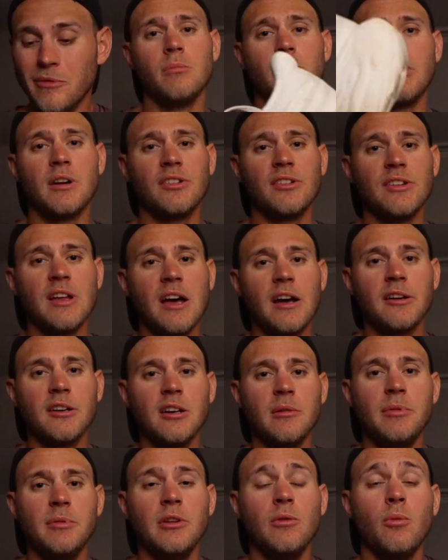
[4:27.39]
But it's not
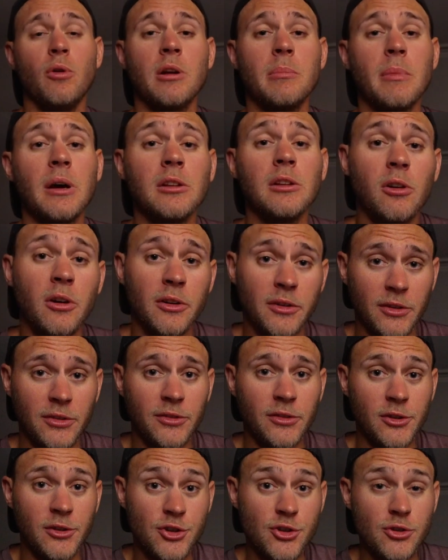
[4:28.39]
gonna be one of my long
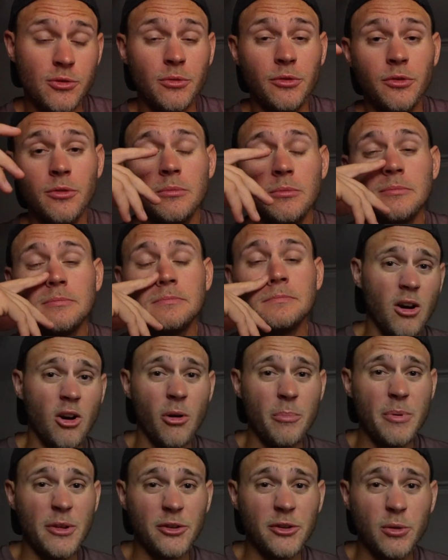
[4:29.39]
distance shoes.
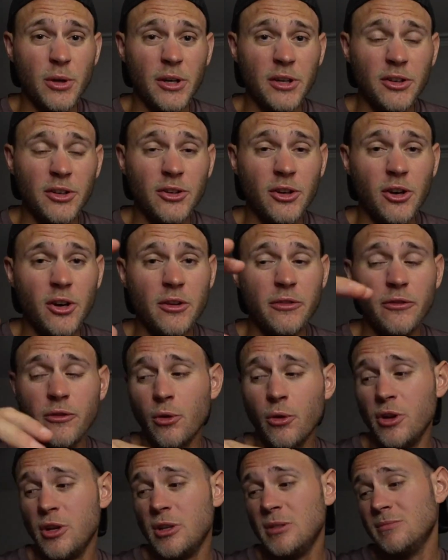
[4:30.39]
Hope that's quick and dirty
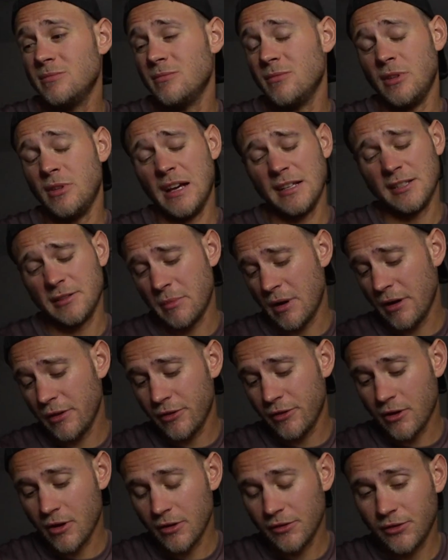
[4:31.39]
for you. That's my
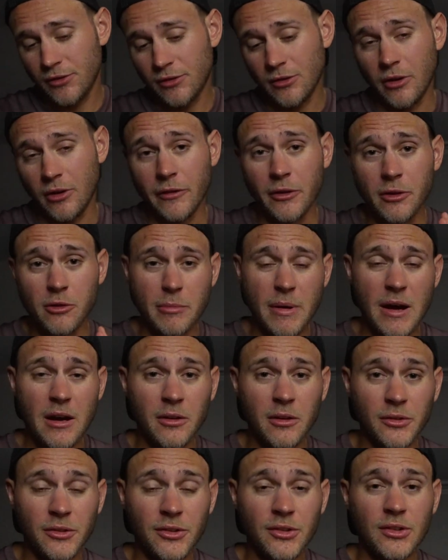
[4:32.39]
thoughts on the New
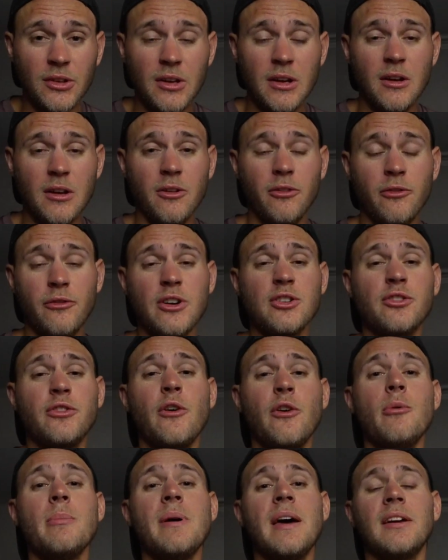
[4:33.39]
Balance Fresh
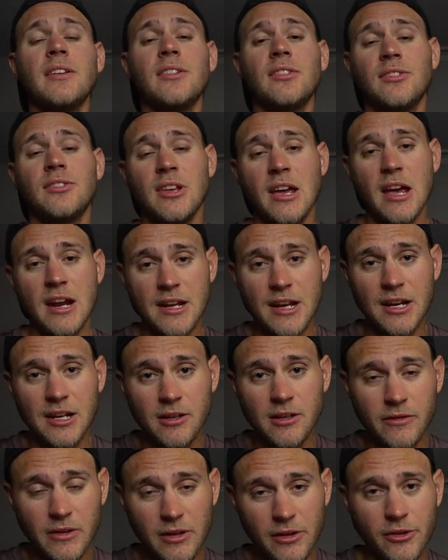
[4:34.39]
Foam X
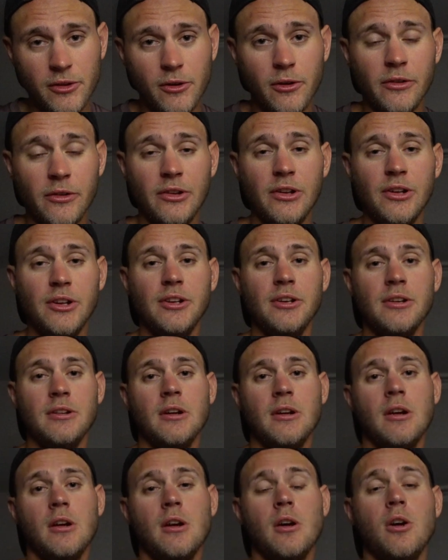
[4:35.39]
1080 V13.
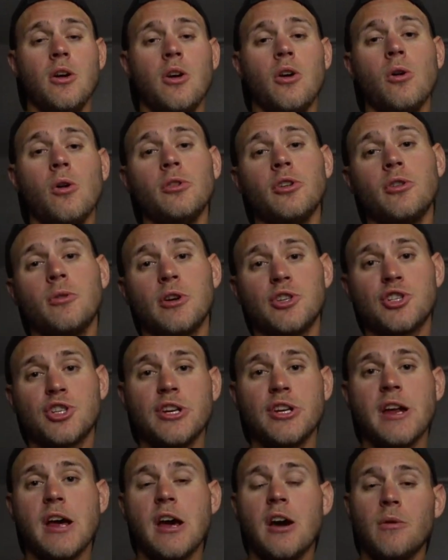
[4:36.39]
Only
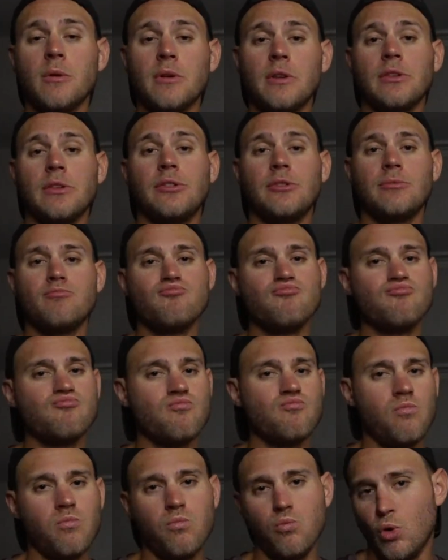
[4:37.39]
question now is,
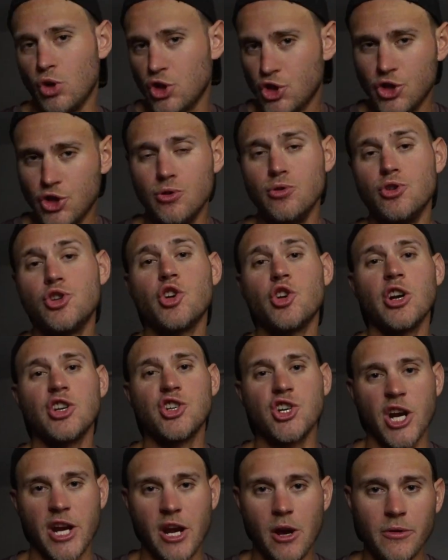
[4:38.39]
what shoe should I
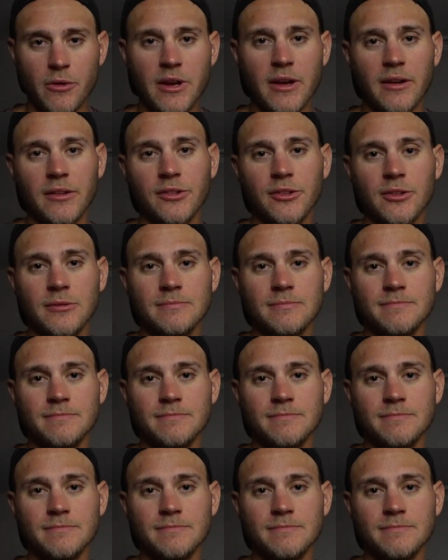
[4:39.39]
check out next?